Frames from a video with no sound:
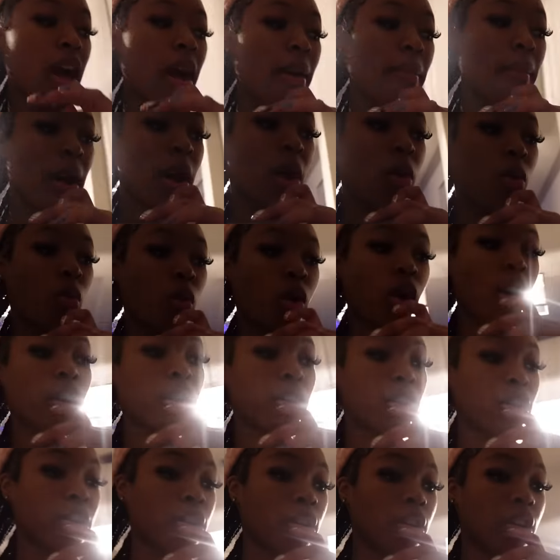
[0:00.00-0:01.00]
got my
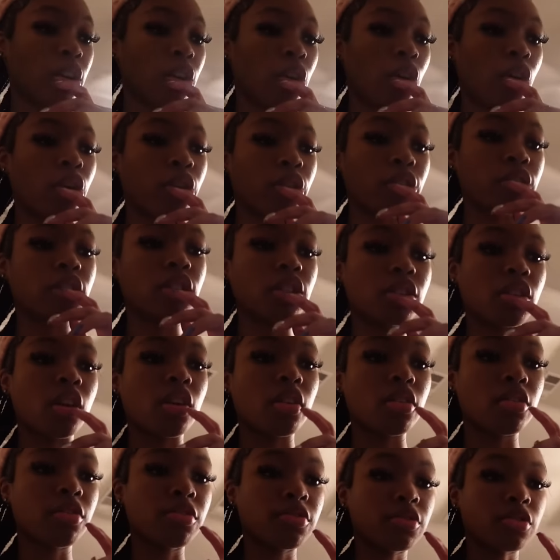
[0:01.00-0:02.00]
water on the
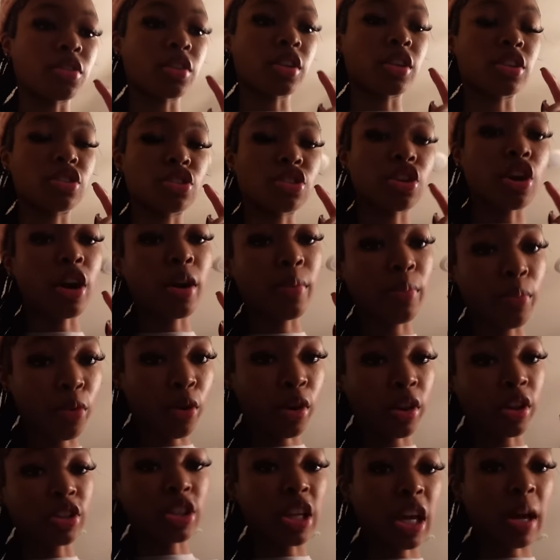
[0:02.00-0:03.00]
stove so they can start
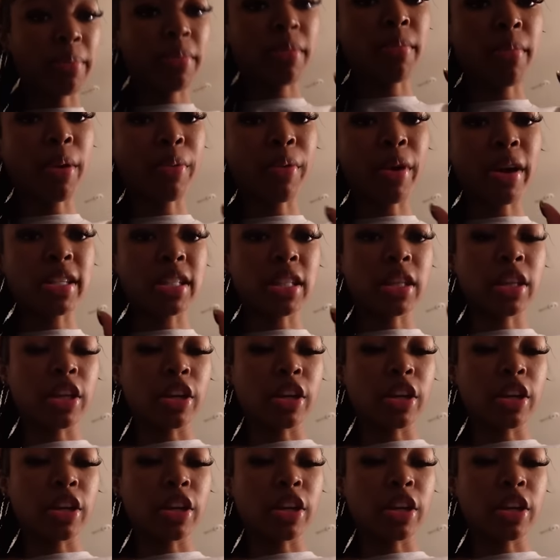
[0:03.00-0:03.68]
boiling so I can put my rice in